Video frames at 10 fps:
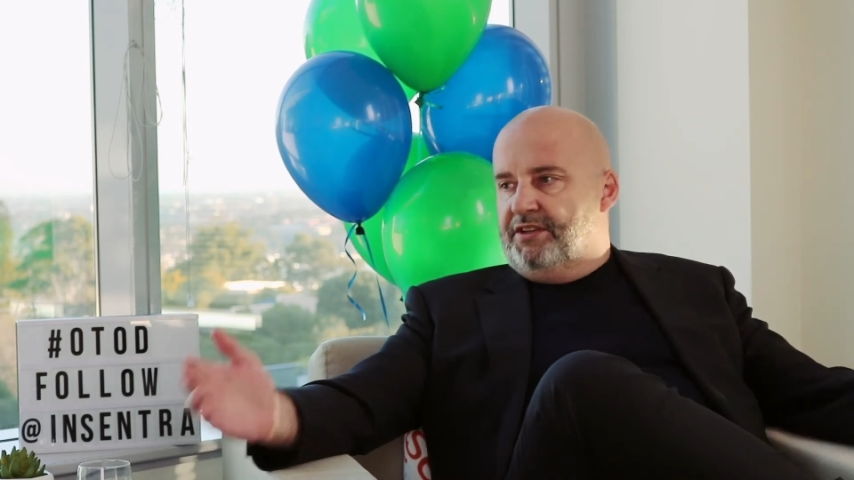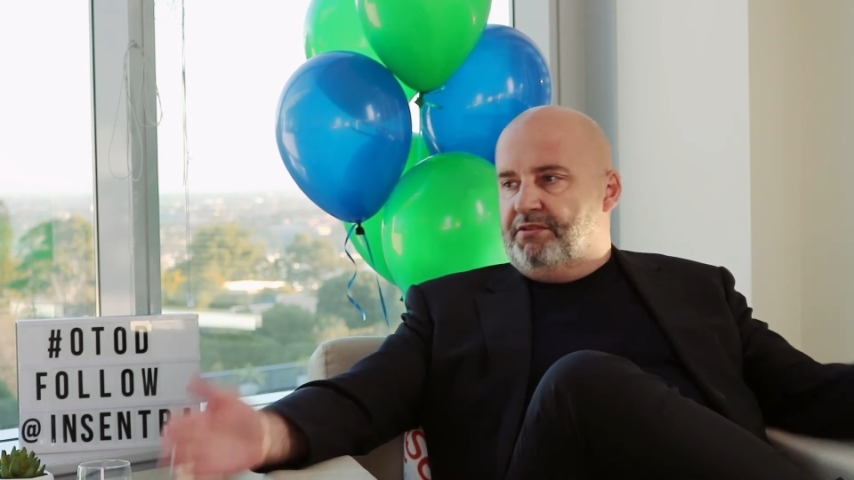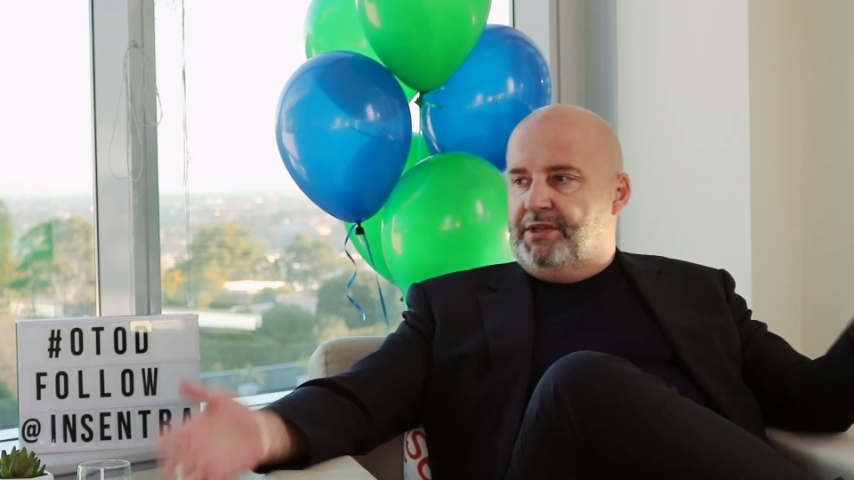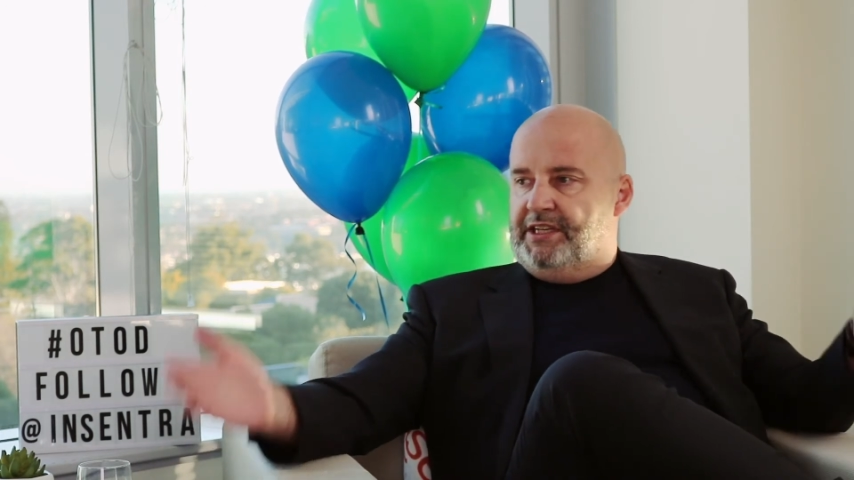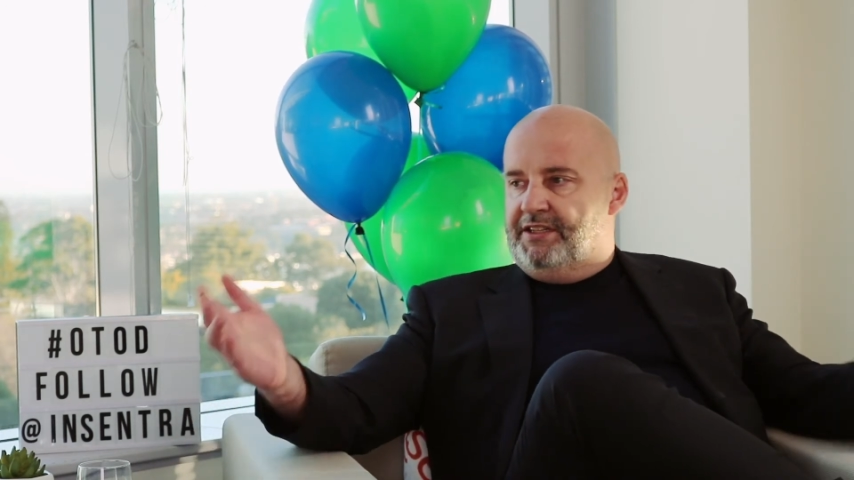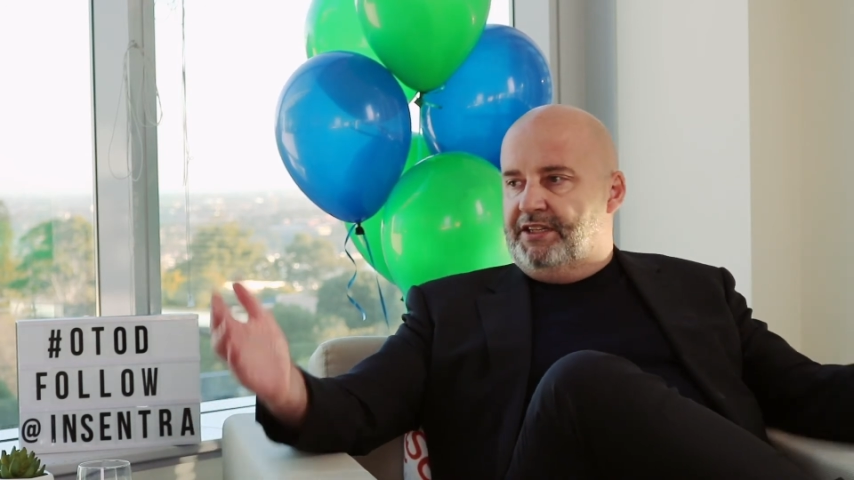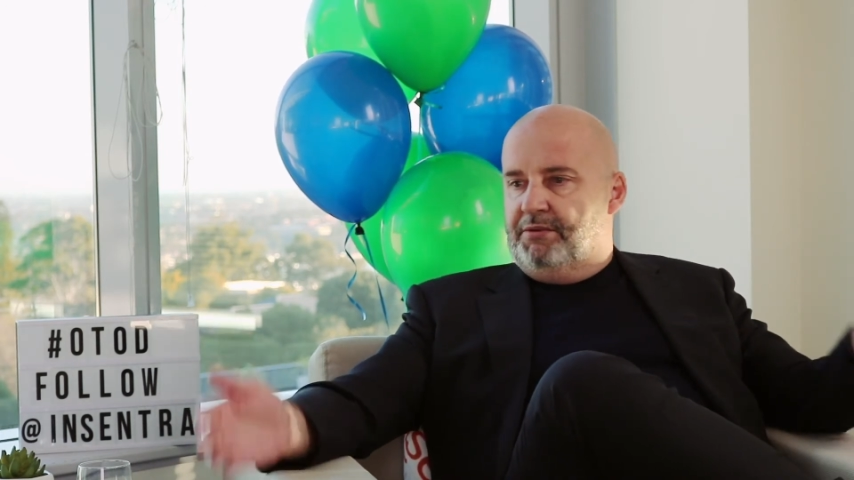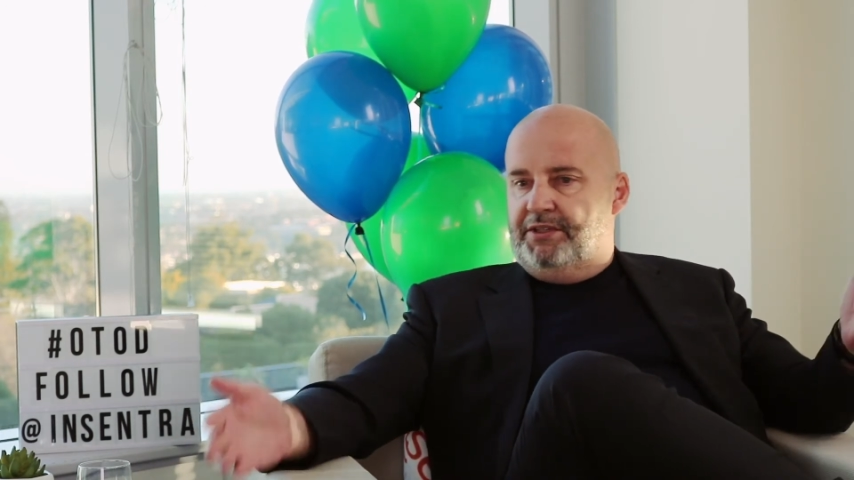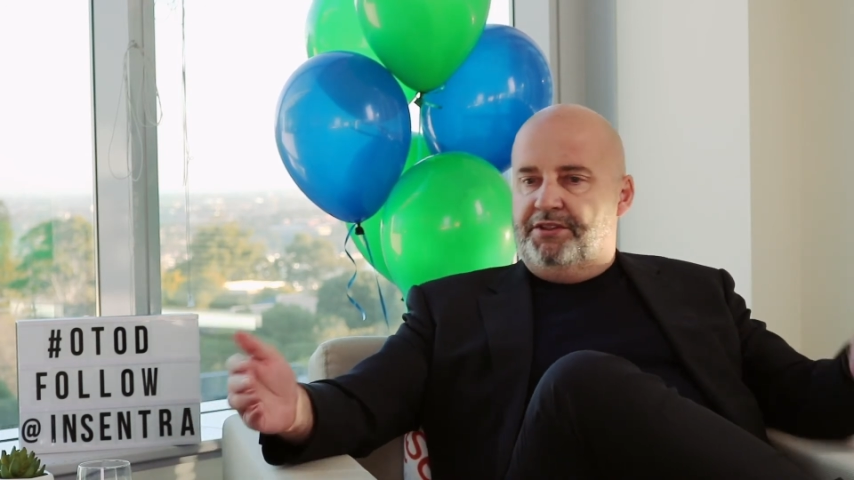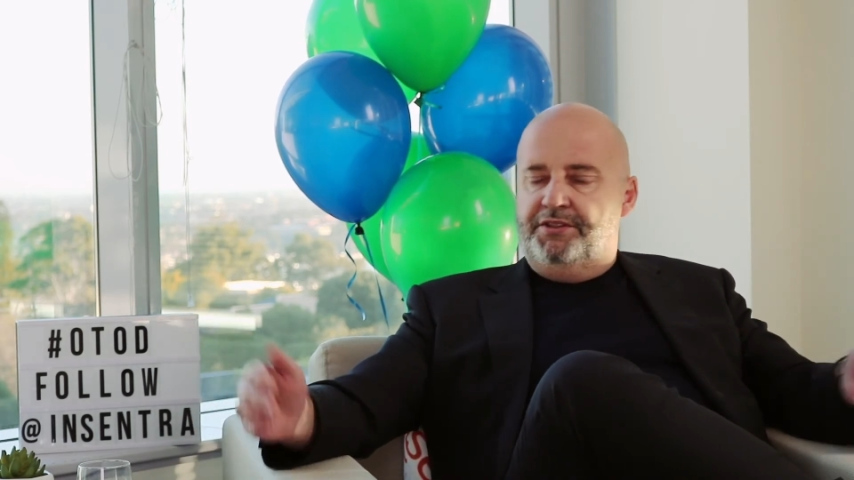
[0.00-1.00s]
you know, what kind of deal are
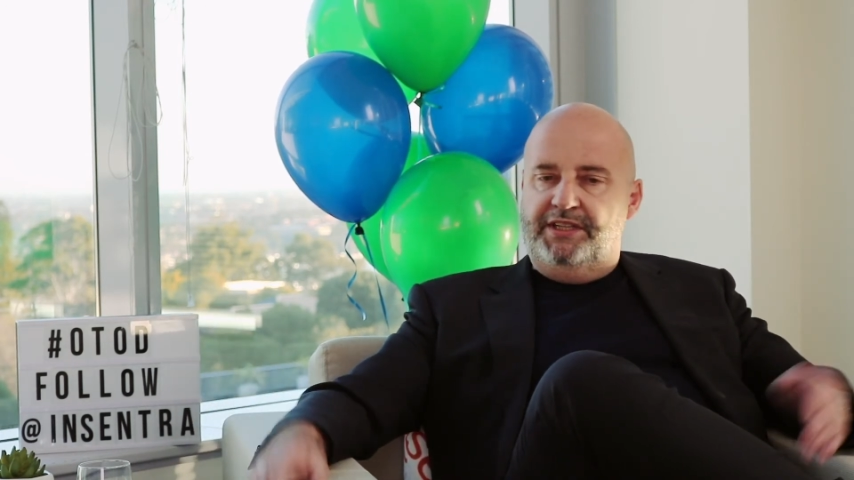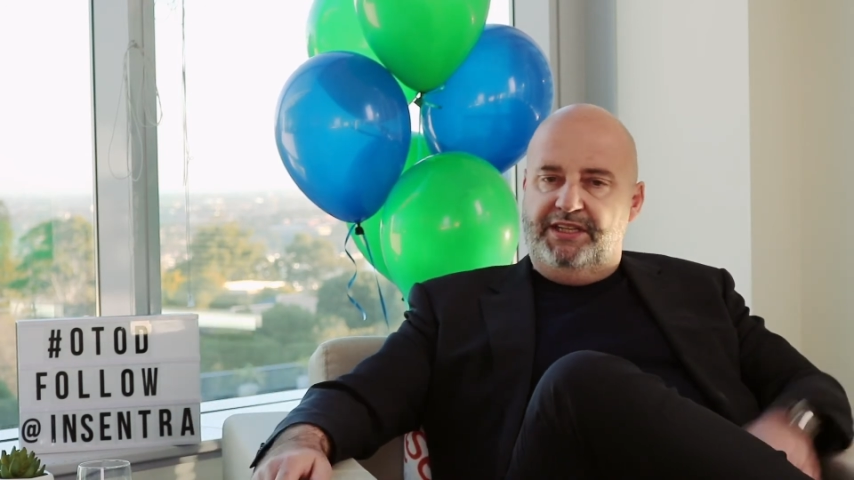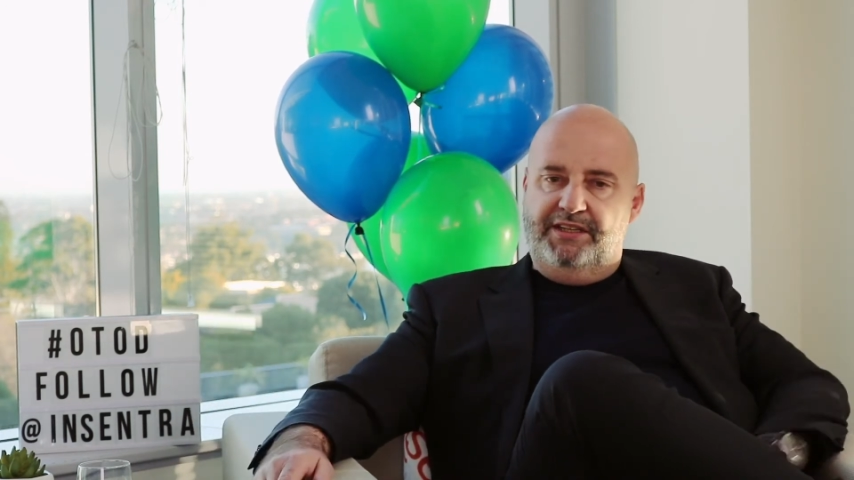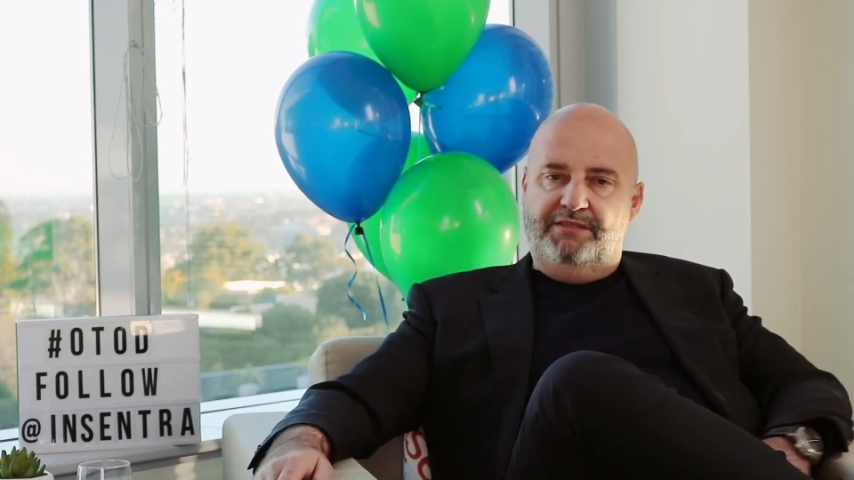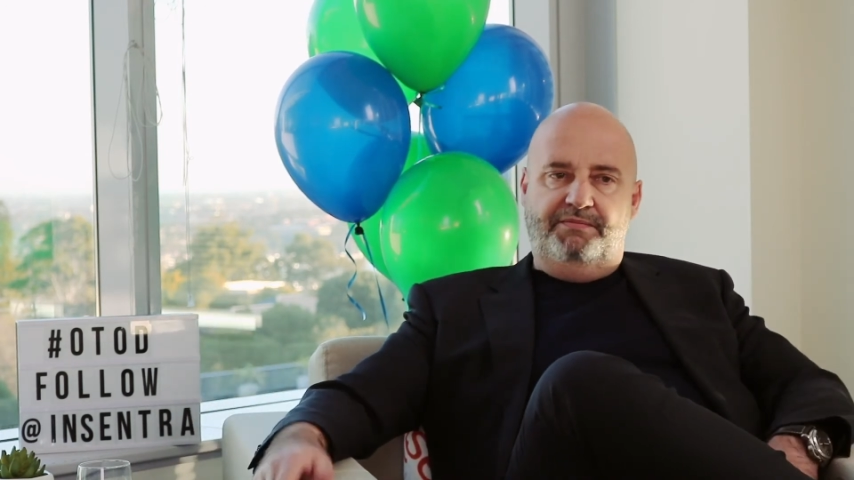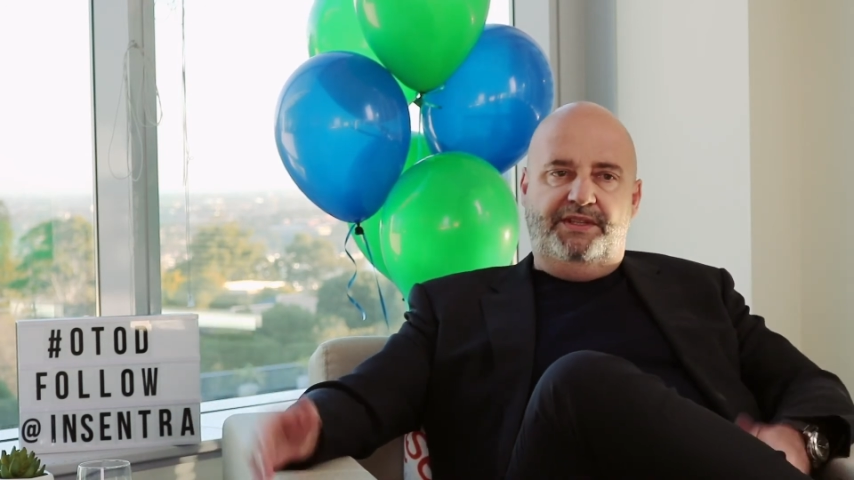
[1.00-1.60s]
we going to do here?